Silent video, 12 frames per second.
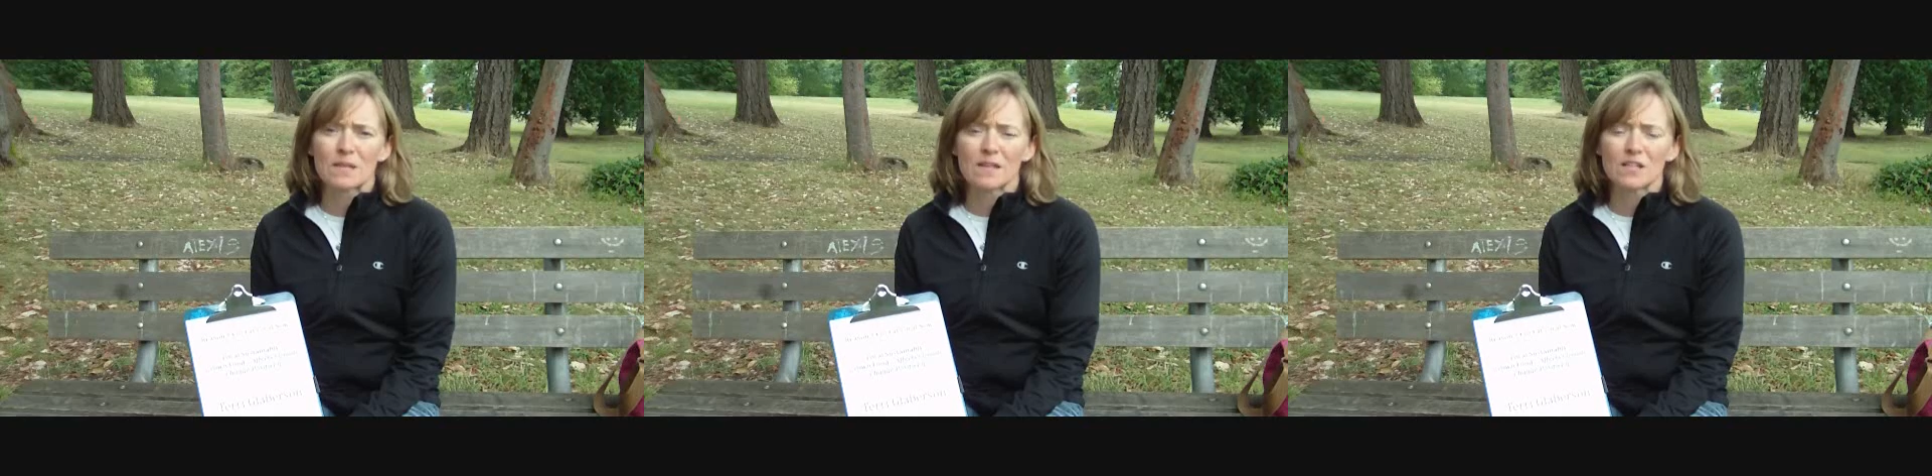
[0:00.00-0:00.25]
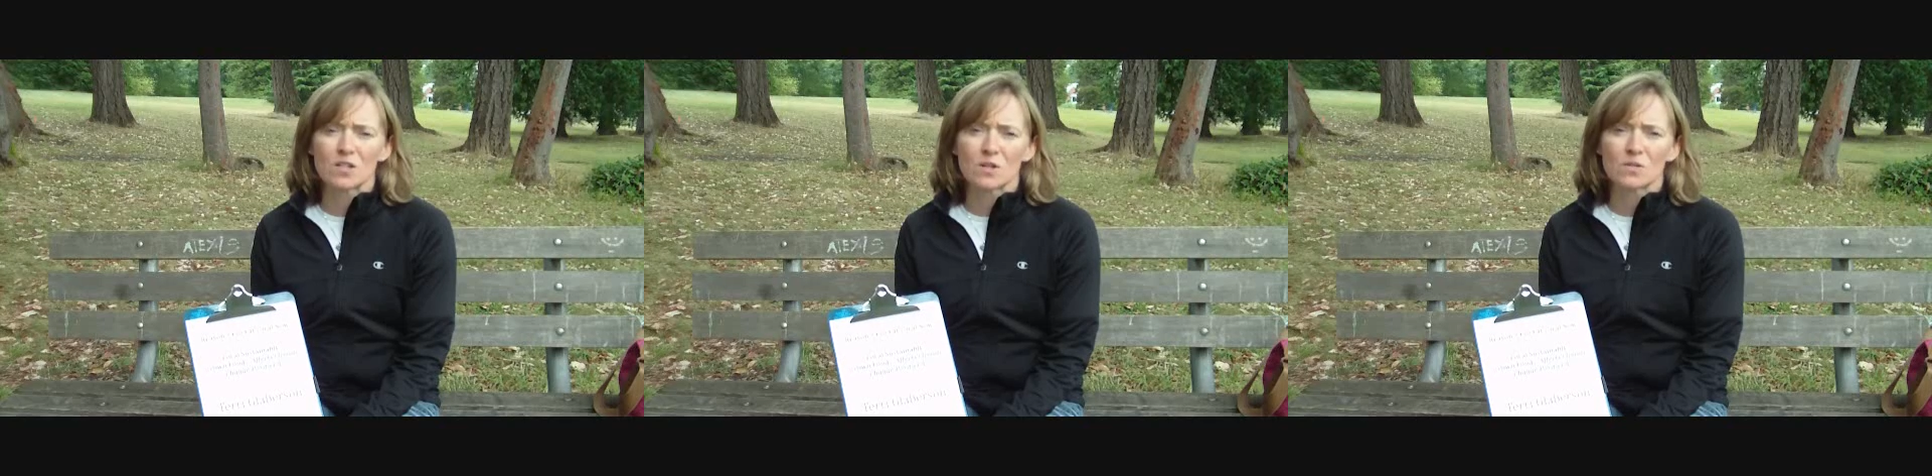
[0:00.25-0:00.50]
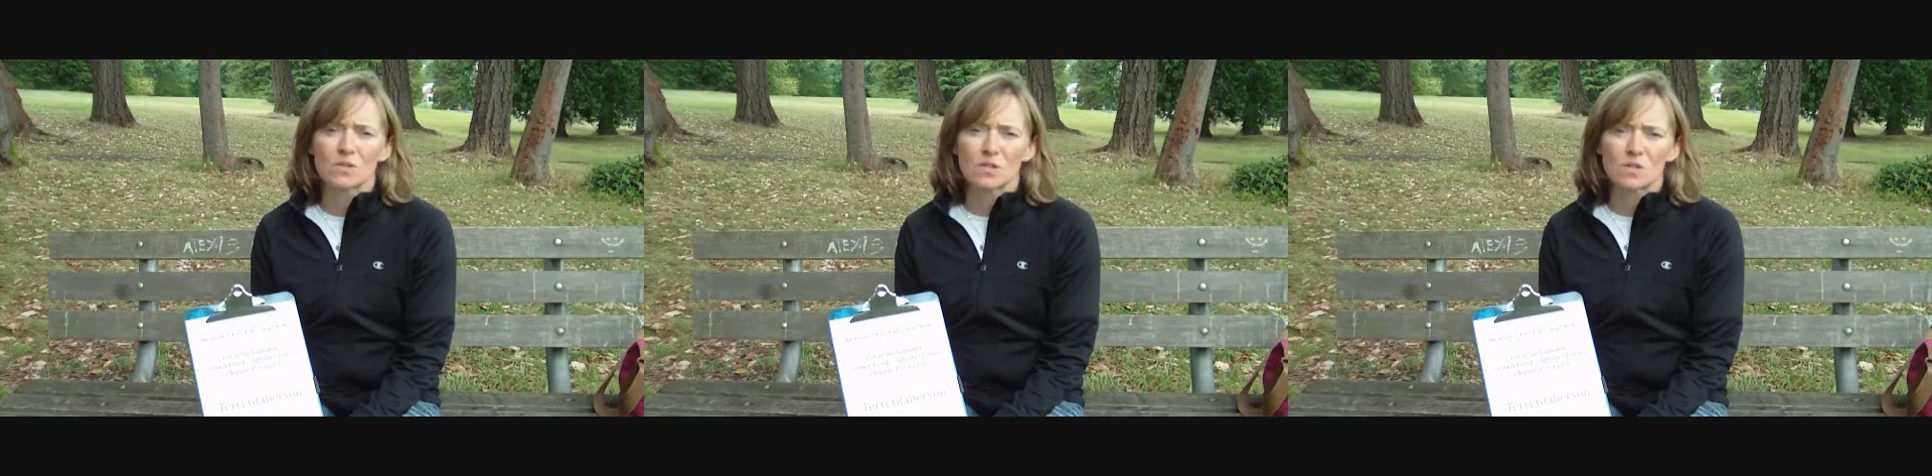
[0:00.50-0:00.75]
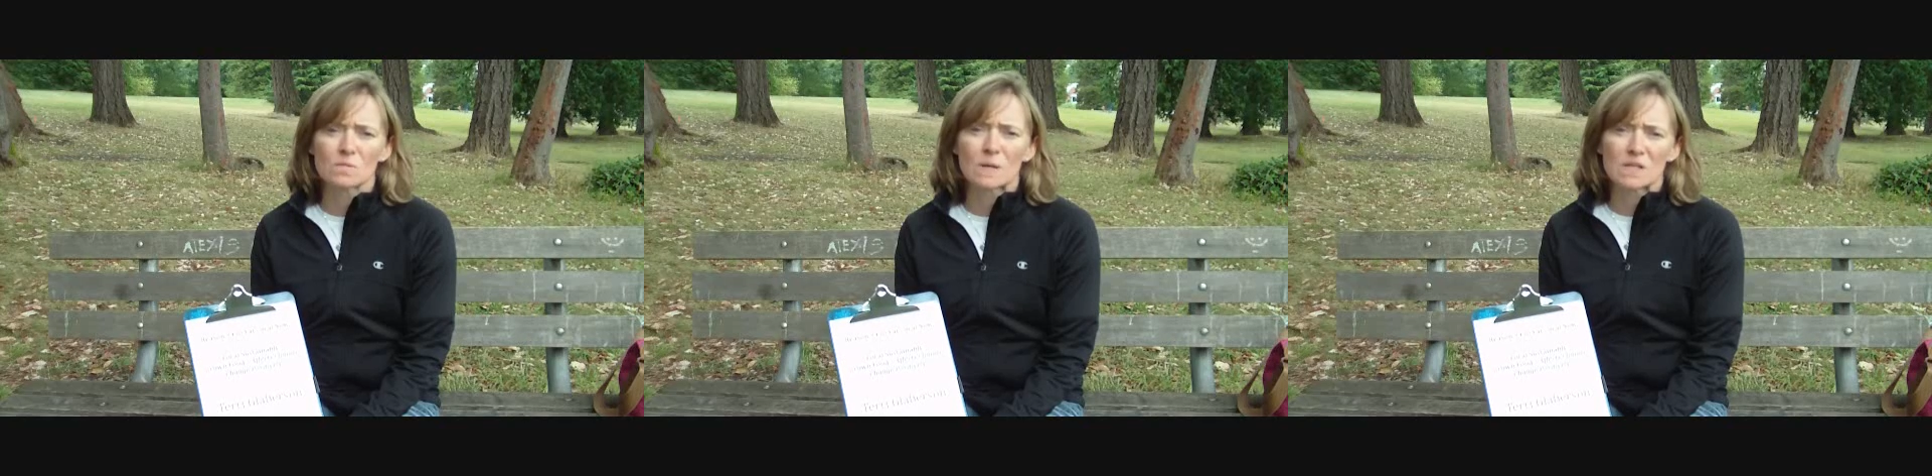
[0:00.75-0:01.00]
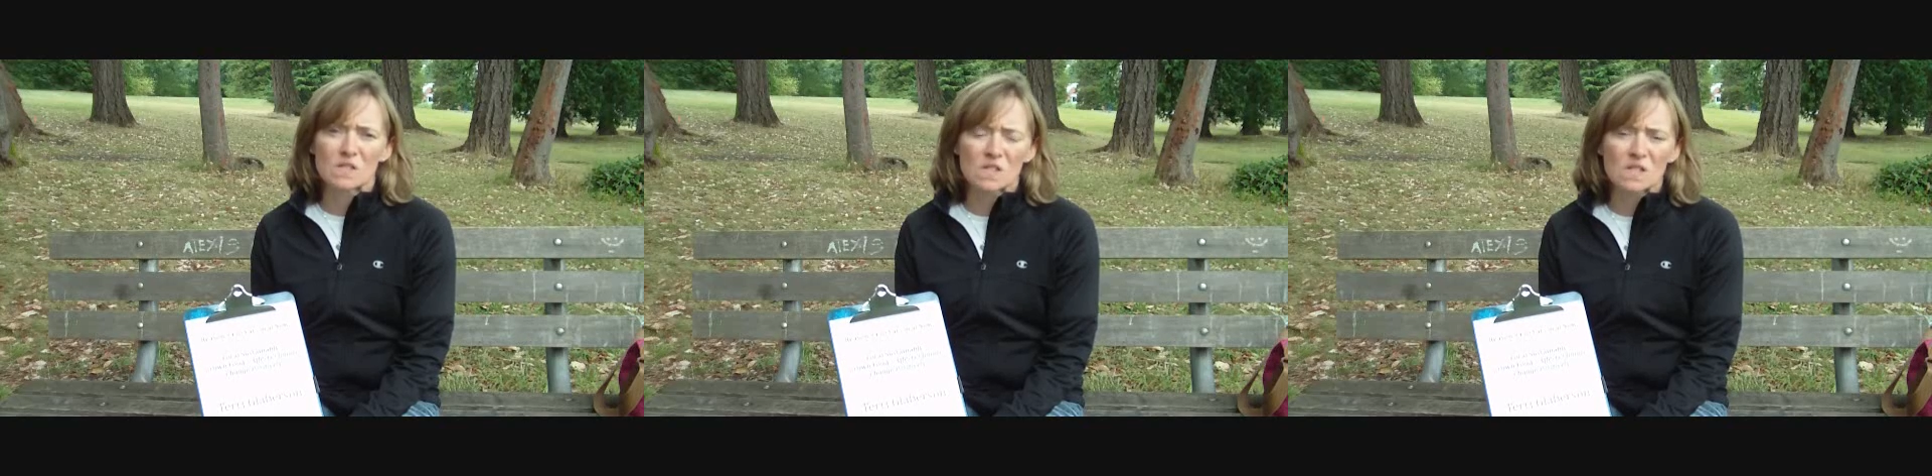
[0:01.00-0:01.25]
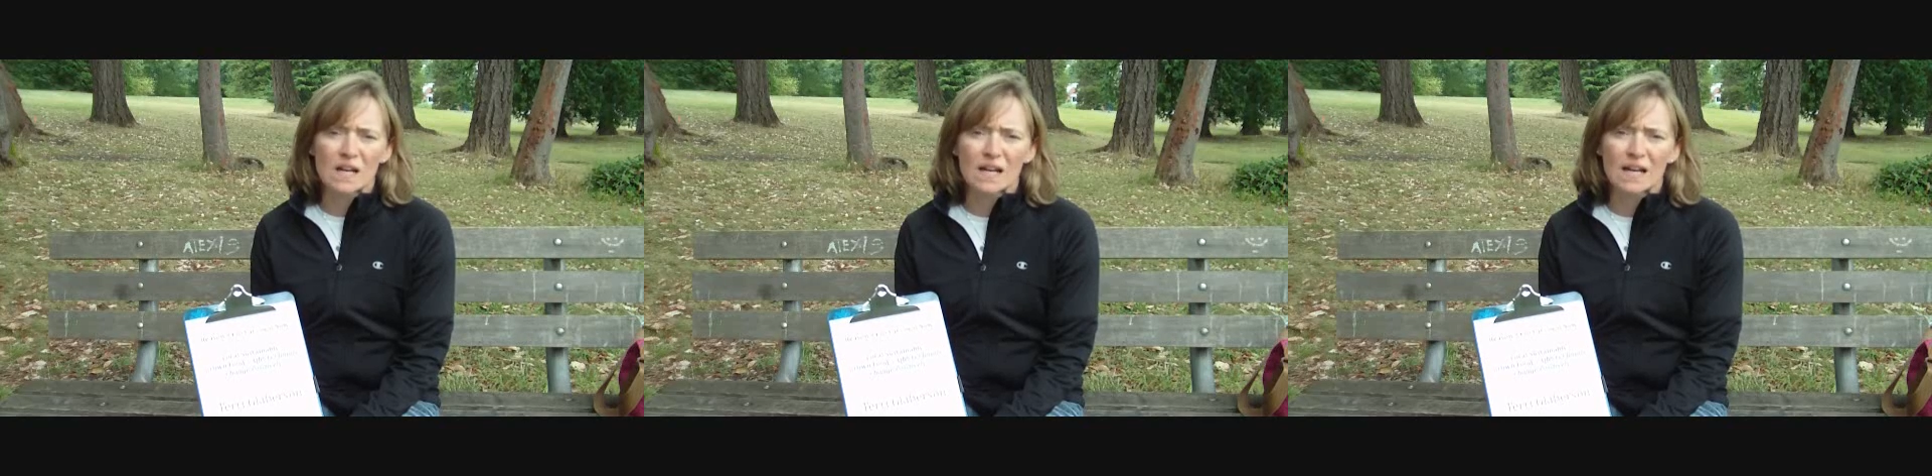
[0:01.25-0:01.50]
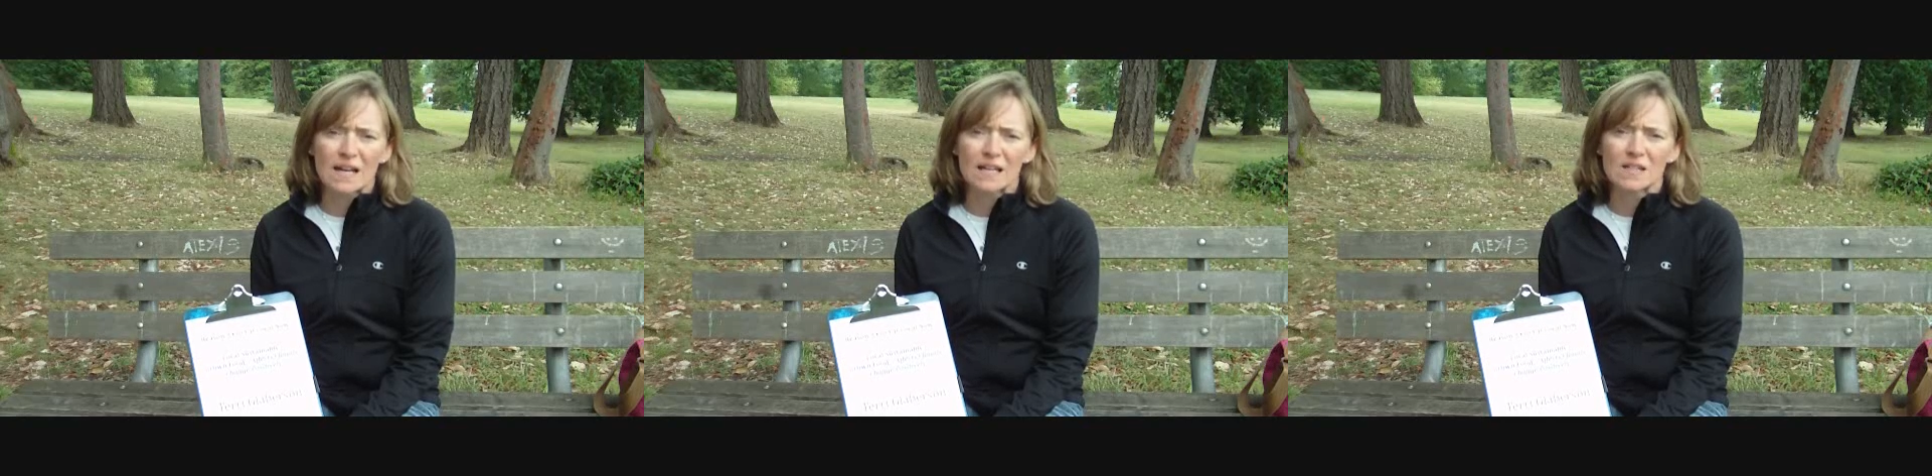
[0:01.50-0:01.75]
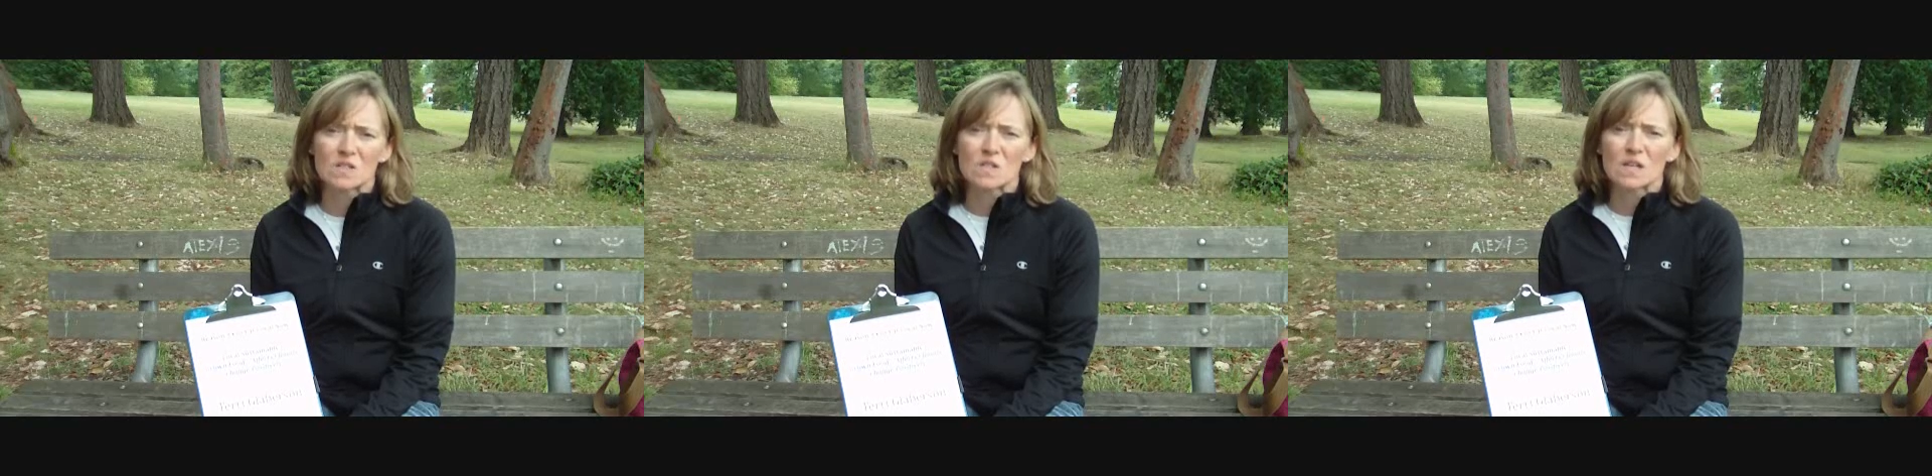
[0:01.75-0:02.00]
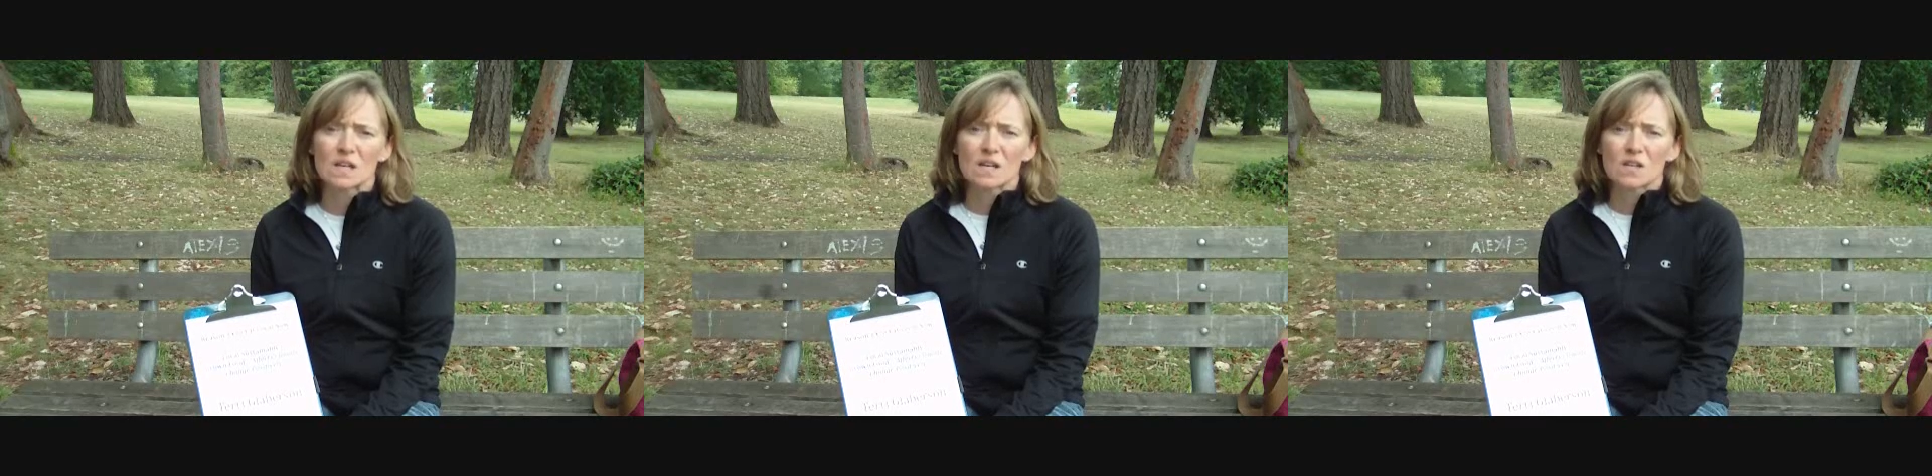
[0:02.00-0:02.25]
they don't use pesticides,